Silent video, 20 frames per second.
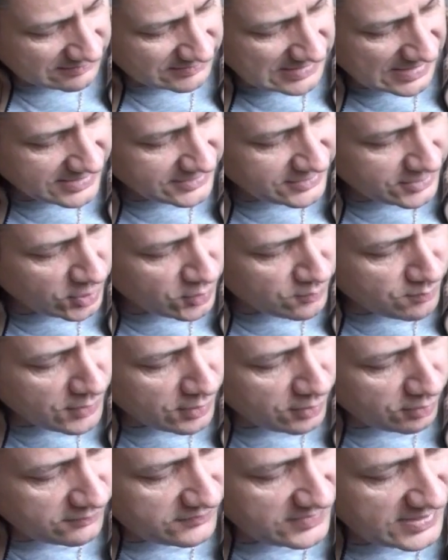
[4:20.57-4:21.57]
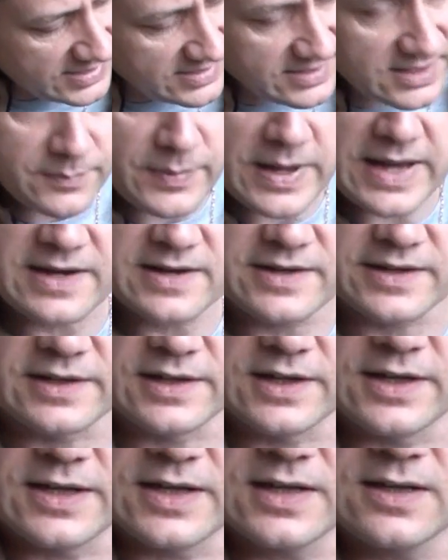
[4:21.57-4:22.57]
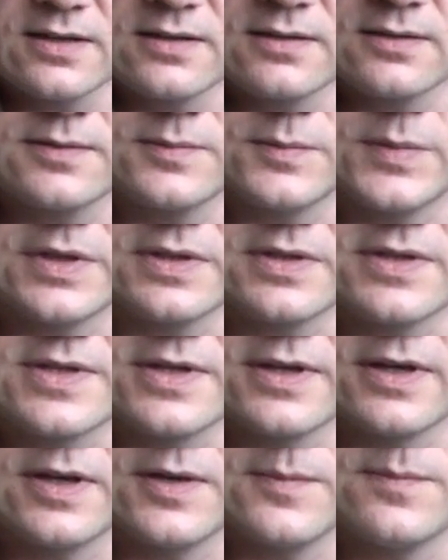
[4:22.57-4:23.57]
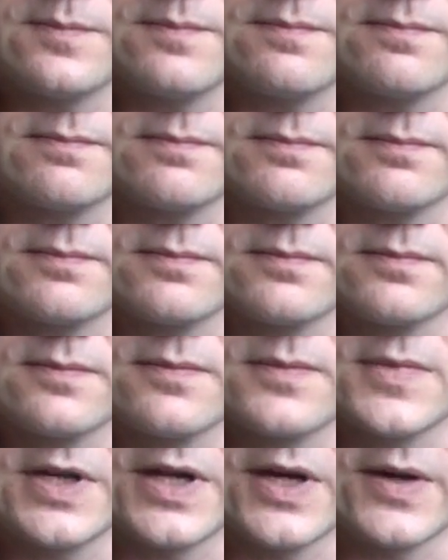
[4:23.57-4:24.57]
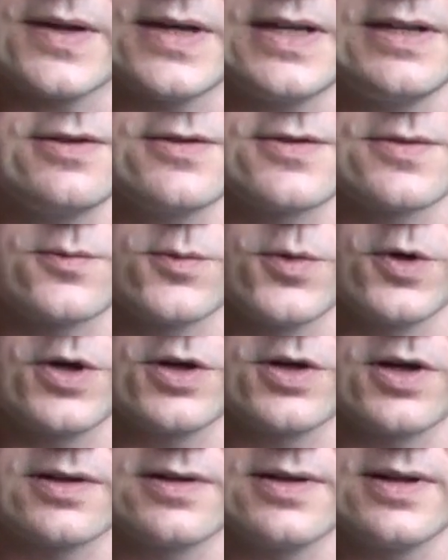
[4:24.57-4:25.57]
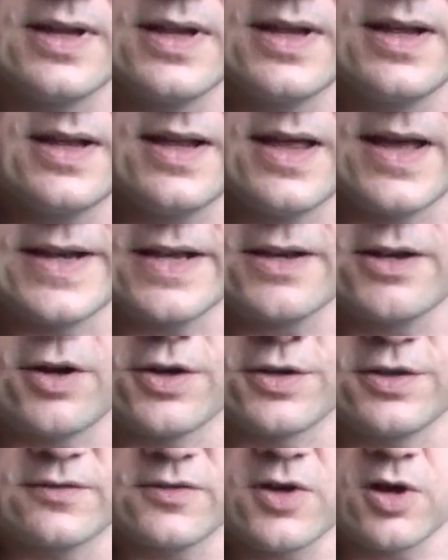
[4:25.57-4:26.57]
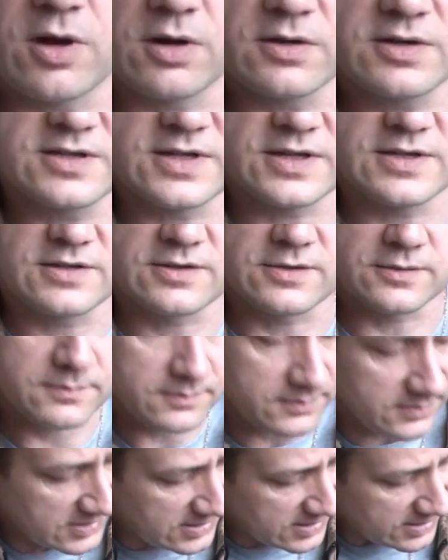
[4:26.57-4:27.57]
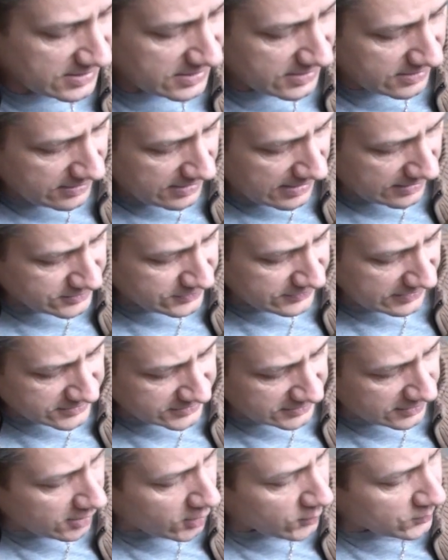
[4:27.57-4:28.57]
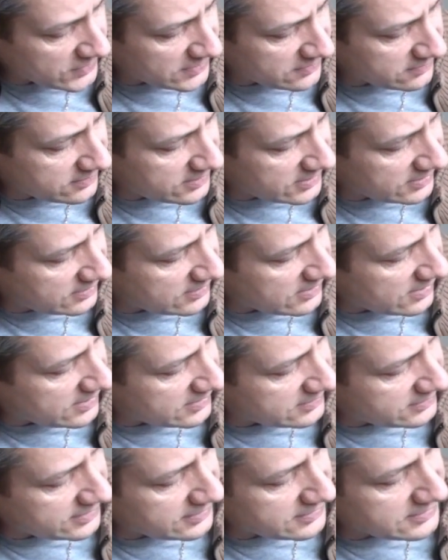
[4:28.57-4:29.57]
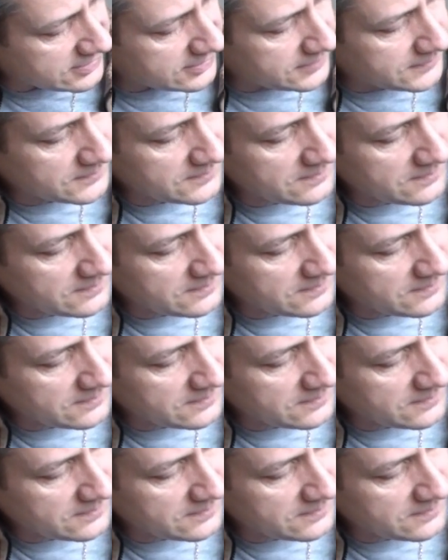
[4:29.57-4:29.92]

They do move independently, but you know, it doesn't work on any kind of cog system as you're actually opening the disc.